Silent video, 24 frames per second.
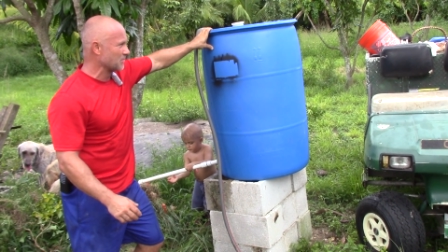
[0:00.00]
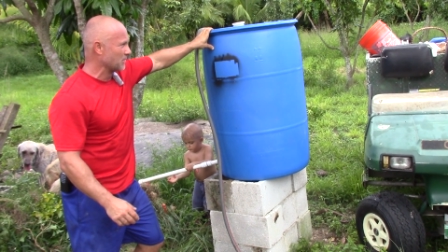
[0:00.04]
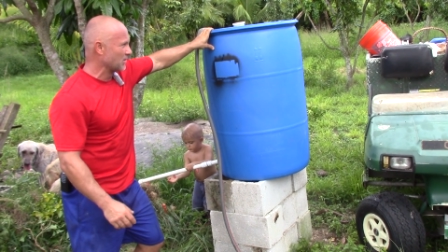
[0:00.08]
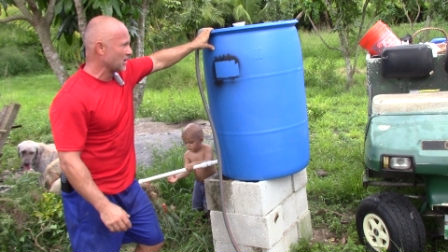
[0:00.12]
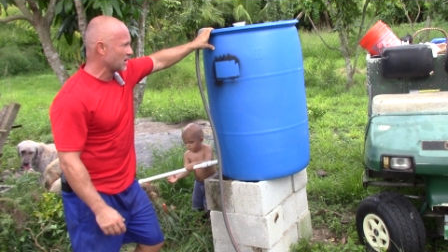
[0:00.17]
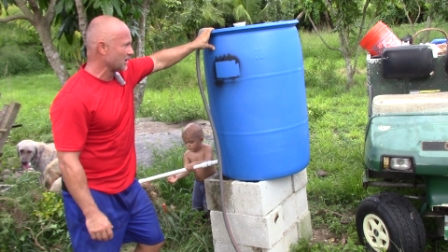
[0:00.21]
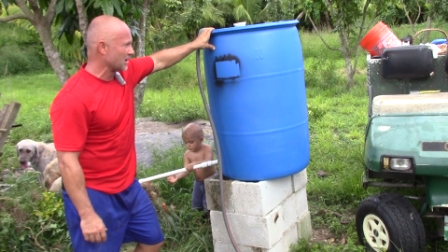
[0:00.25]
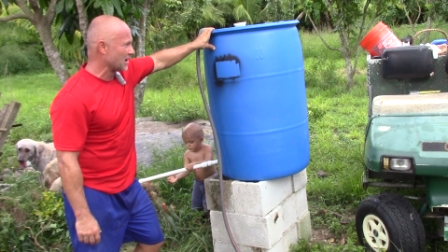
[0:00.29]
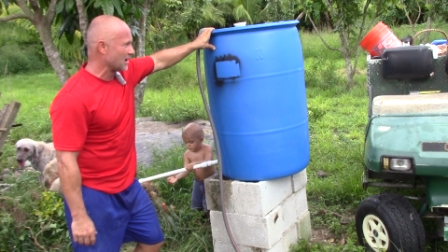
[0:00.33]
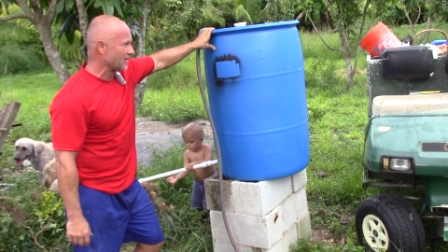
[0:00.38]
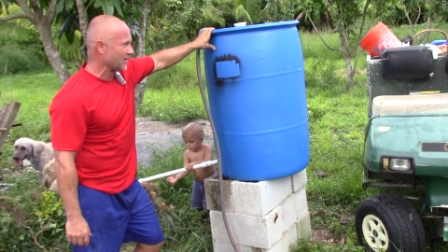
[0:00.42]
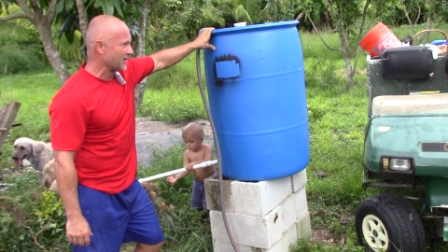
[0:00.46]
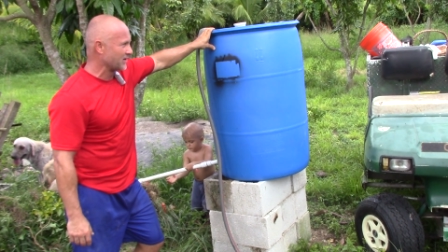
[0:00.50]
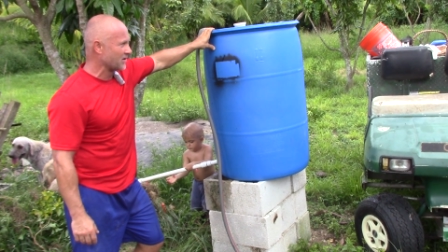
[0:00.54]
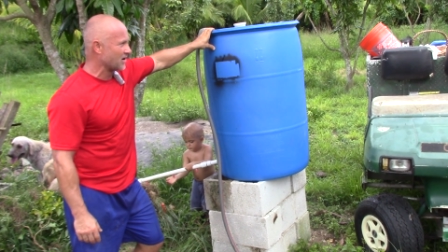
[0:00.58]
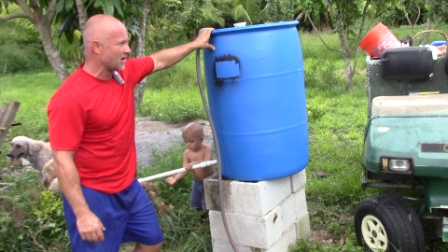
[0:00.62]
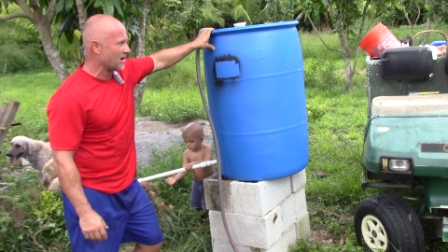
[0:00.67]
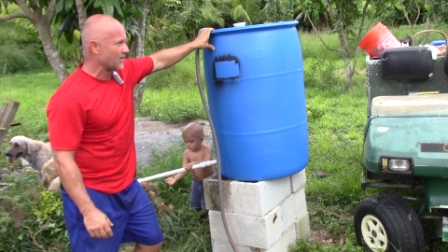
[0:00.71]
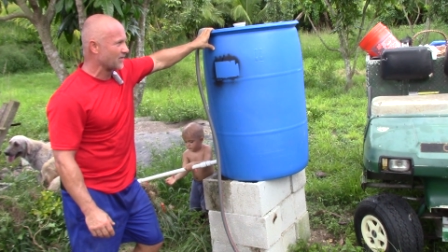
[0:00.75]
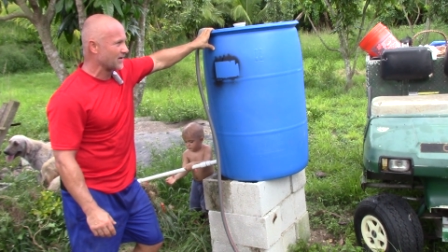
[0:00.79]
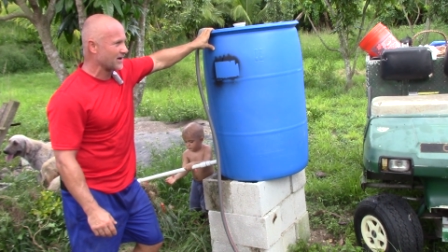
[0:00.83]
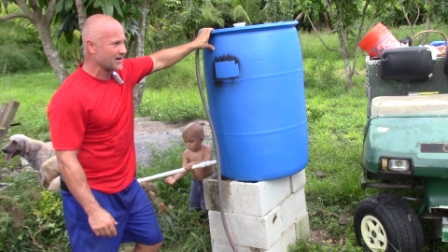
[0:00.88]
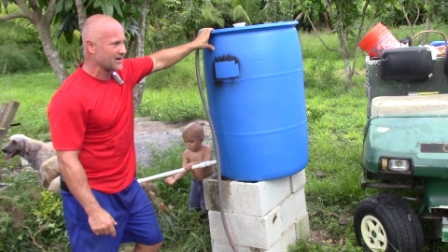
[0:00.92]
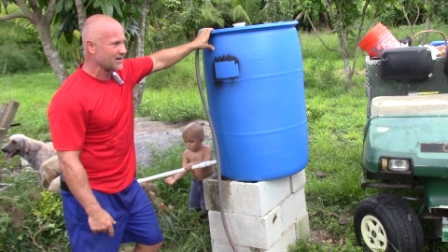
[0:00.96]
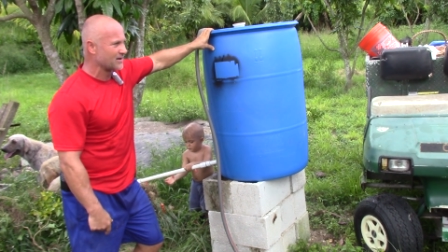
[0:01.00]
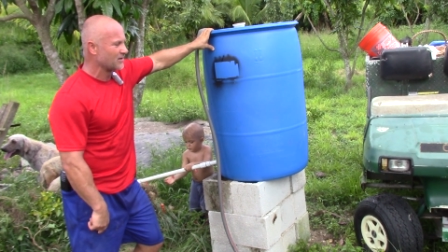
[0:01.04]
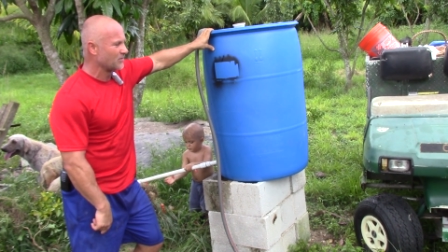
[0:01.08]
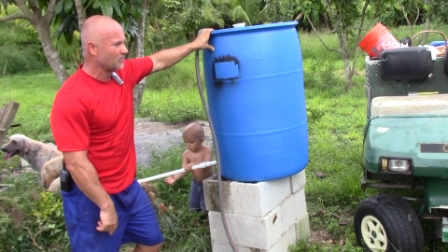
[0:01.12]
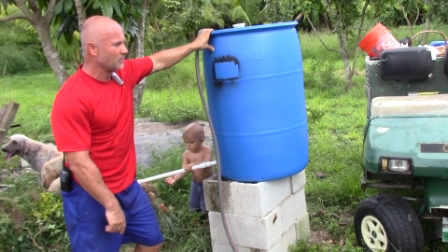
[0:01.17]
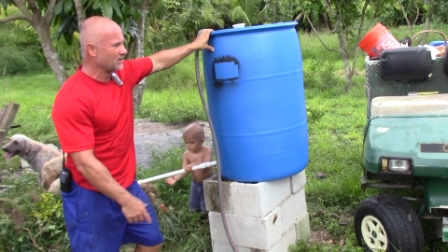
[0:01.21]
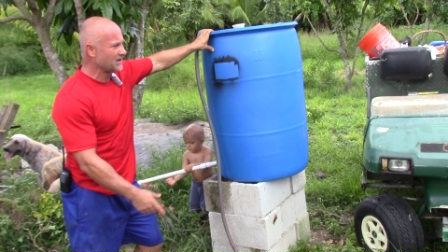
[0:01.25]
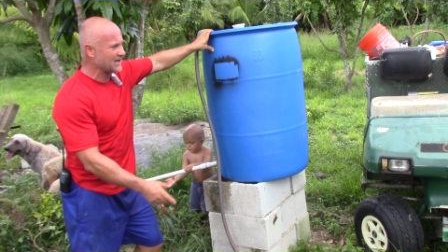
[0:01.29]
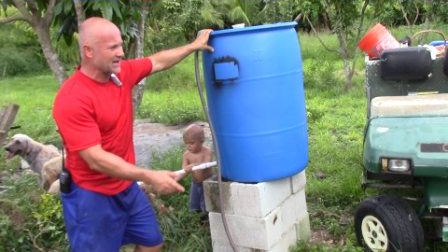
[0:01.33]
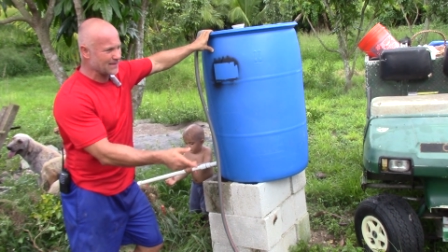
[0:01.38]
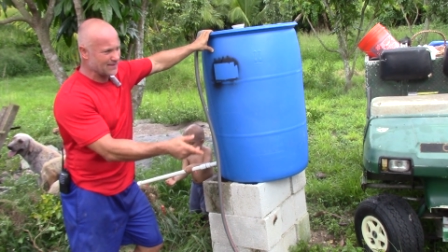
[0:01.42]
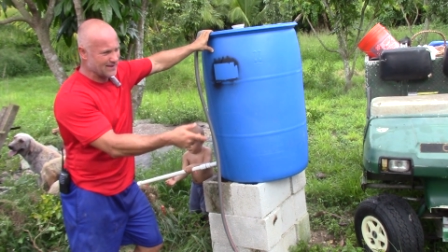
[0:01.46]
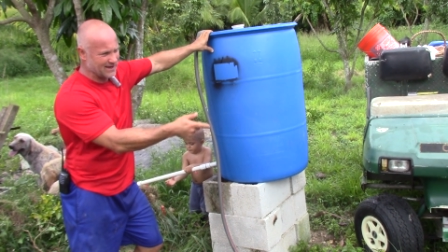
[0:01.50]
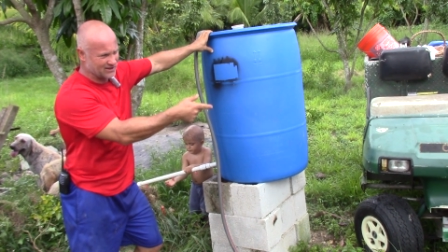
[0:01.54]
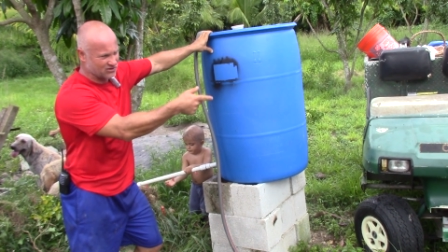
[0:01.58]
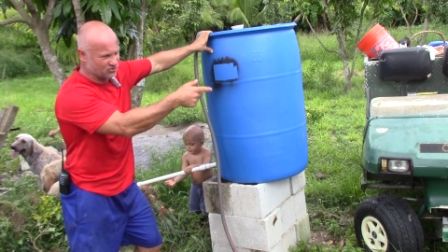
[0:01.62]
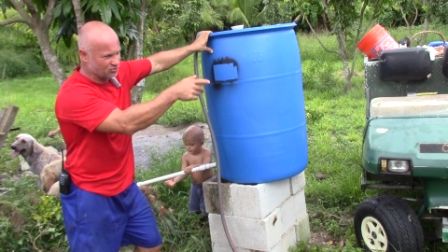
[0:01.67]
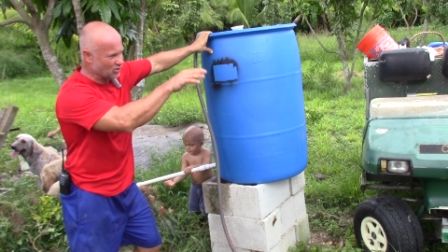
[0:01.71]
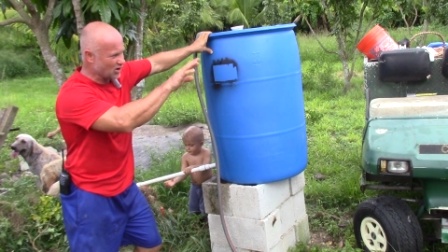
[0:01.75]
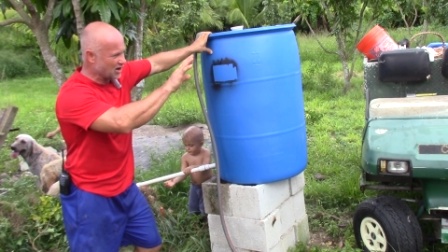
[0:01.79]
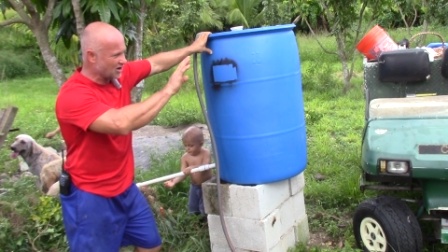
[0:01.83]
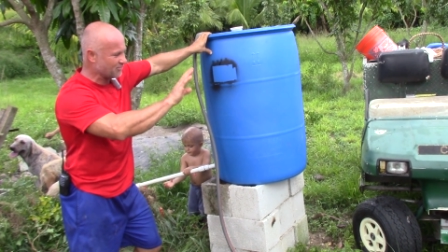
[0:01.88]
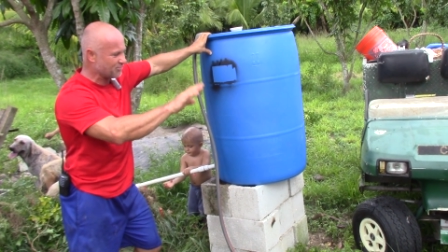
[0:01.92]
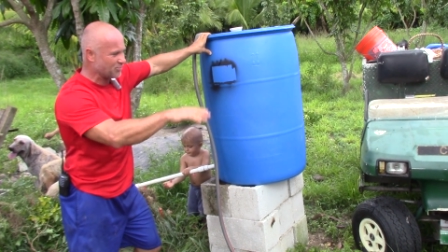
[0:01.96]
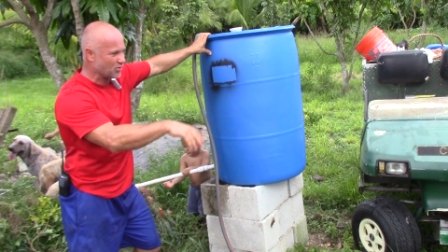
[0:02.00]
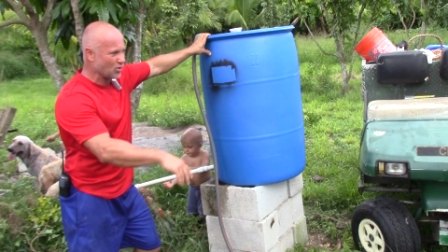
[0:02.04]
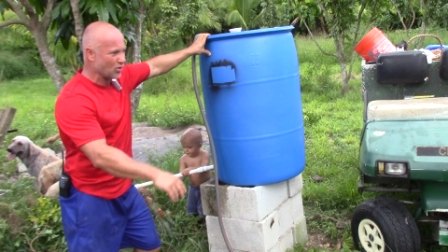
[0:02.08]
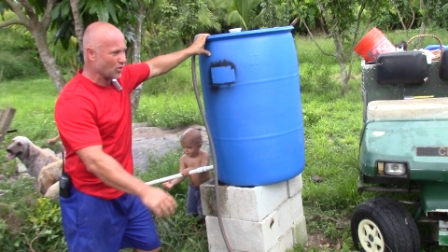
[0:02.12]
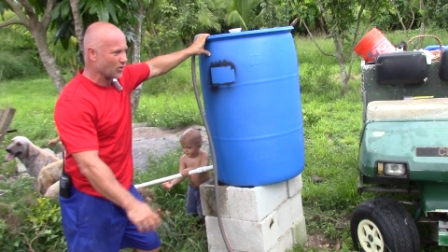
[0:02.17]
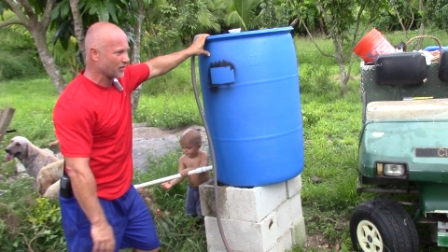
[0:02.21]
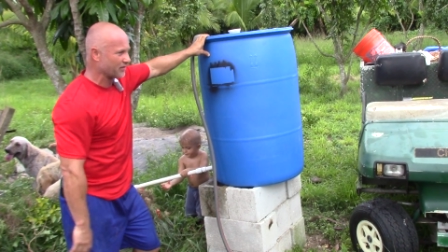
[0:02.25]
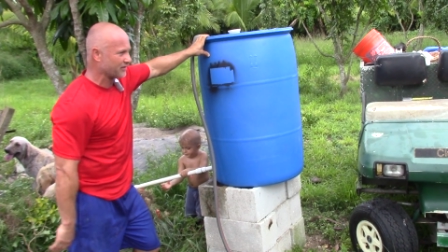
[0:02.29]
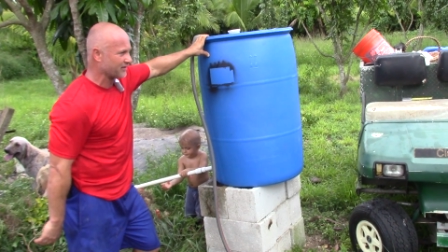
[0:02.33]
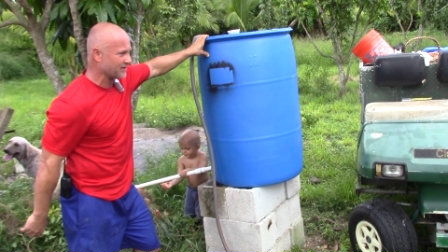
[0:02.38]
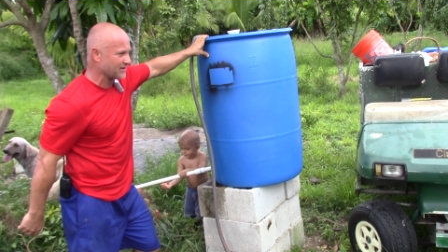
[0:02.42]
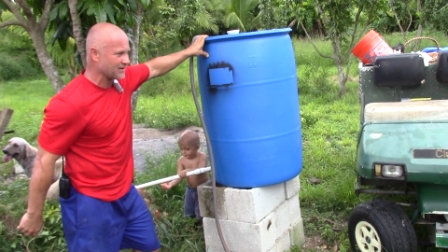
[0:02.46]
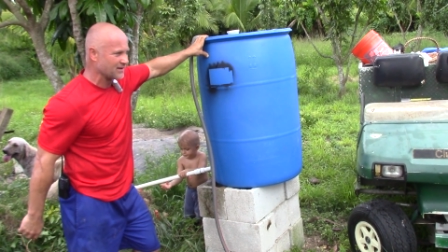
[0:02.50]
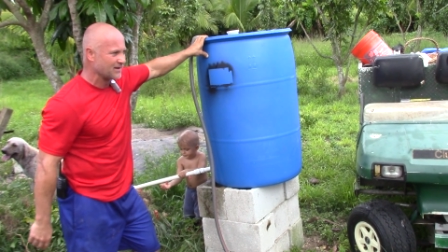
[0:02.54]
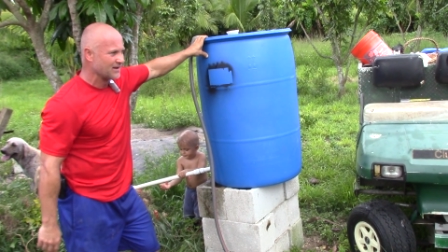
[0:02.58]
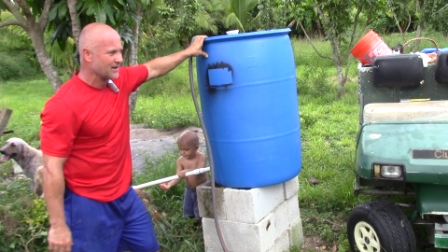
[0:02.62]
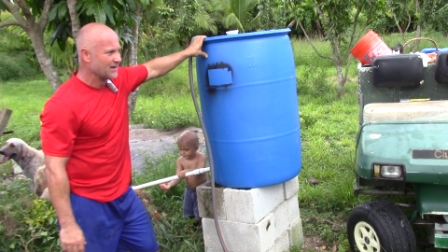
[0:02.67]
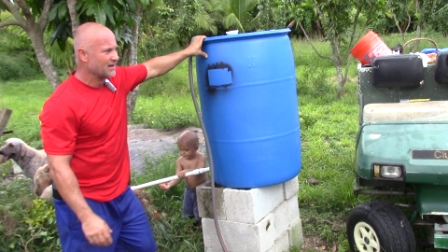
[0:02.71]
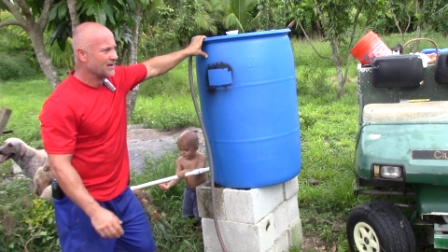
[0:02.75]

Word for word: mud all in all the, we got like twelve pools and